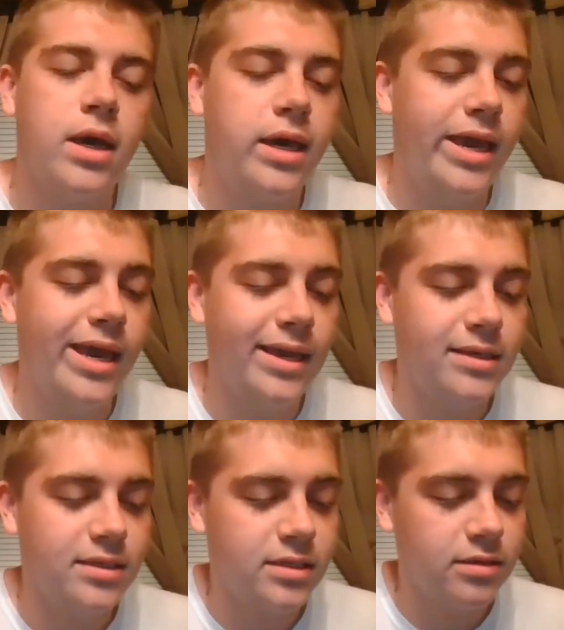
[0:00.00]

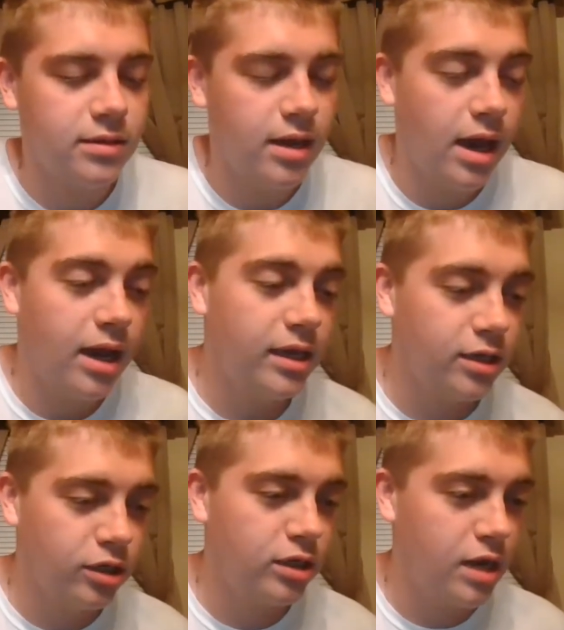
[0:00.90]
And I
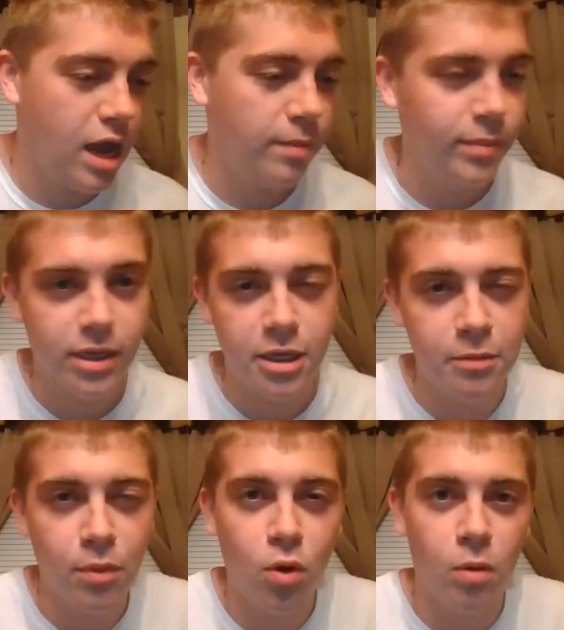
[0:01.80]
could not be
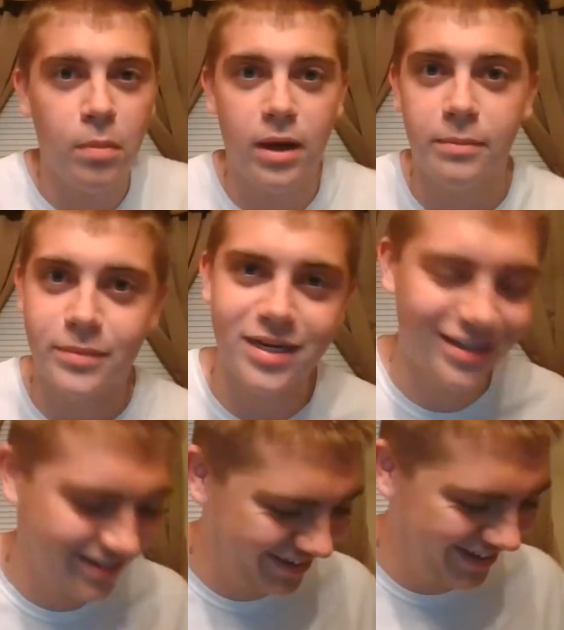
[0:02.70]
more bummed.
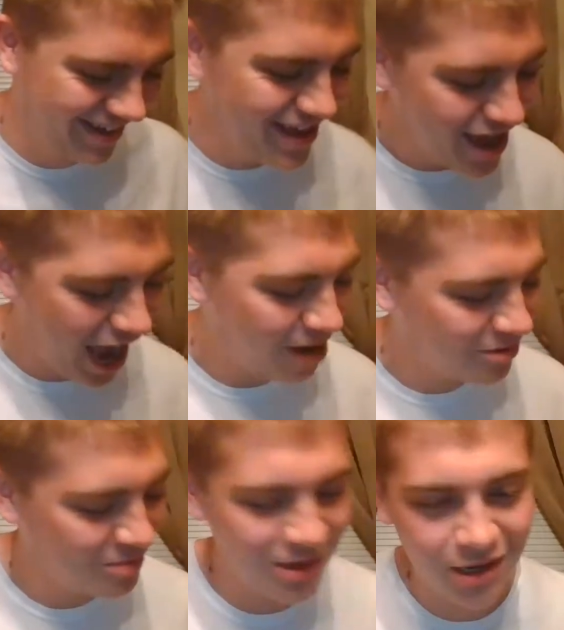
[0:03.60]
I'm going
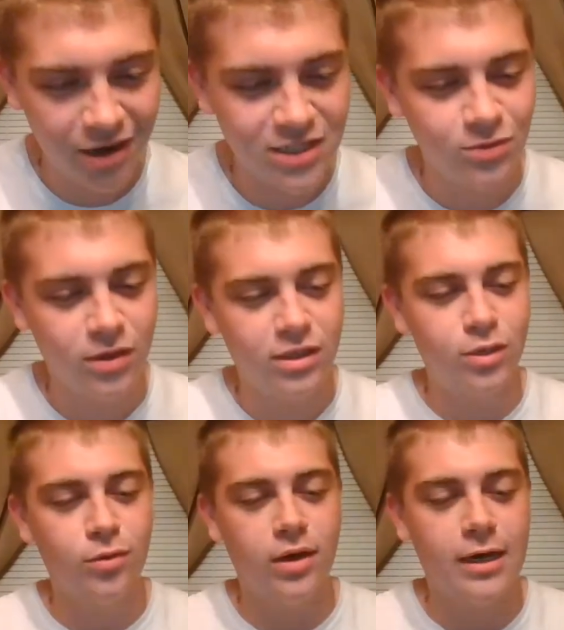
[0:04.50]
to be honest with you.